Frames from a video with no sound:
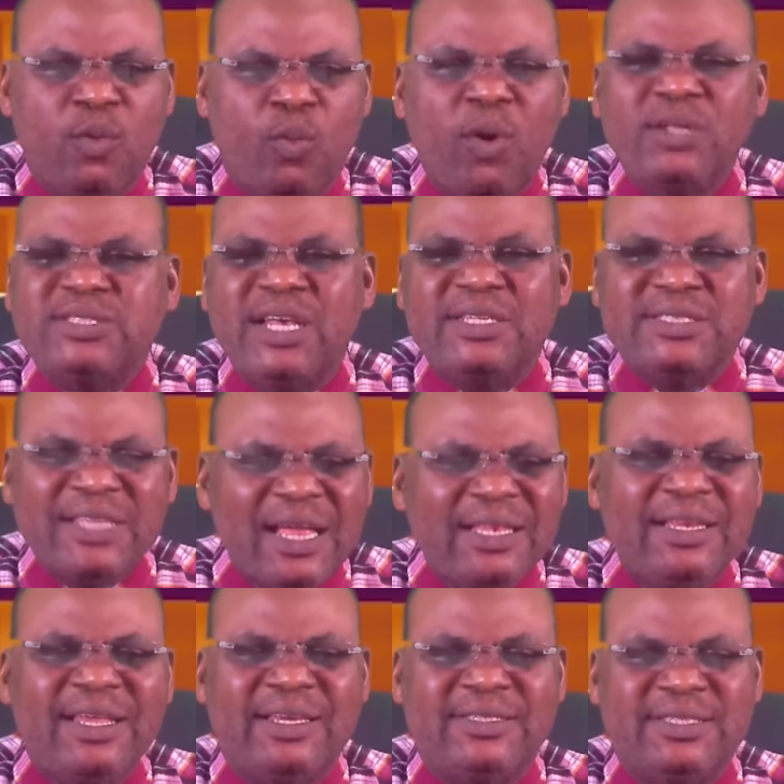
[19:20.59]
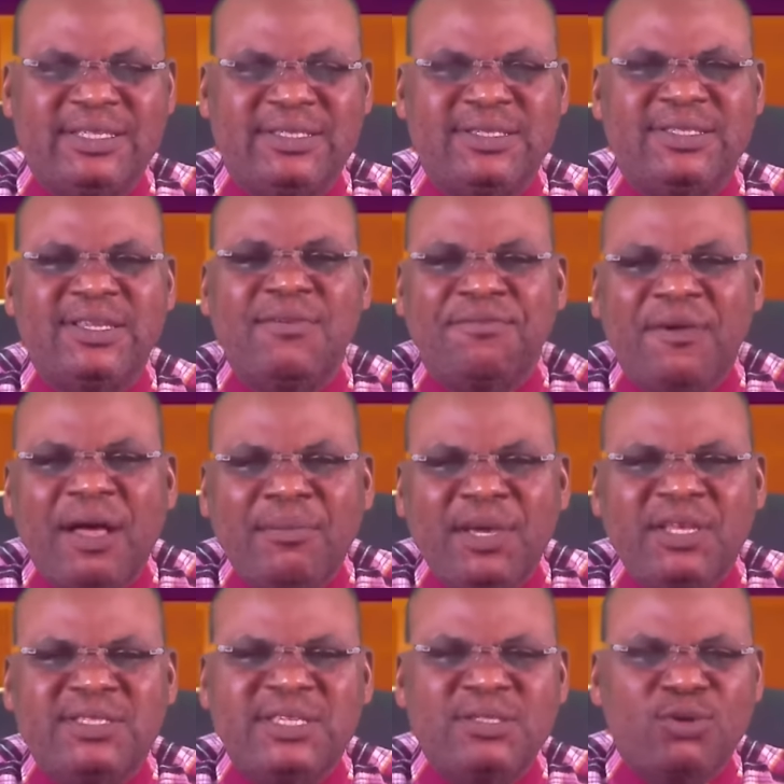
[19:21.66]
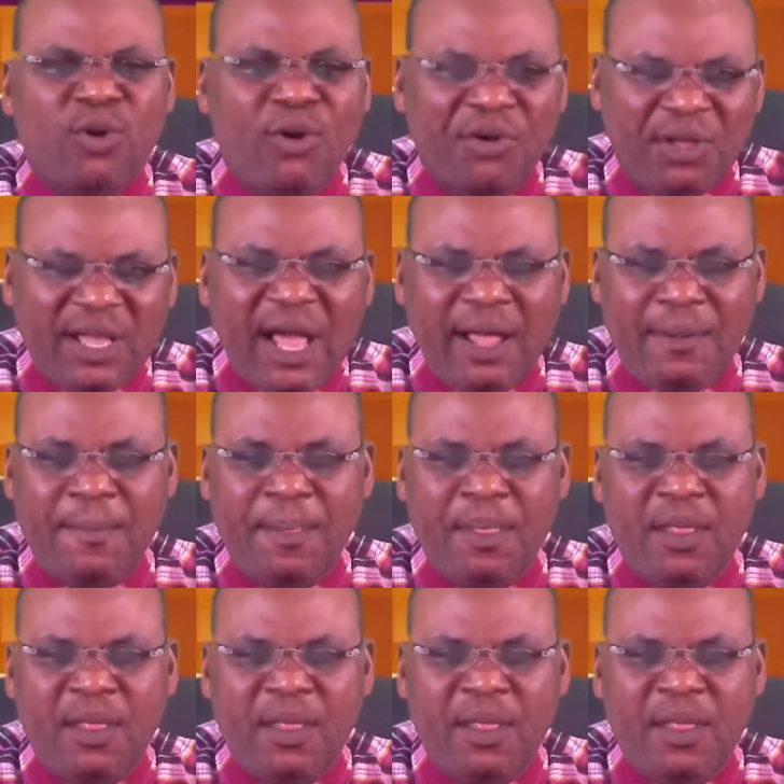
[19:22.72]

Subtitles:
What exactly is it? Is it famine? Is it hunger?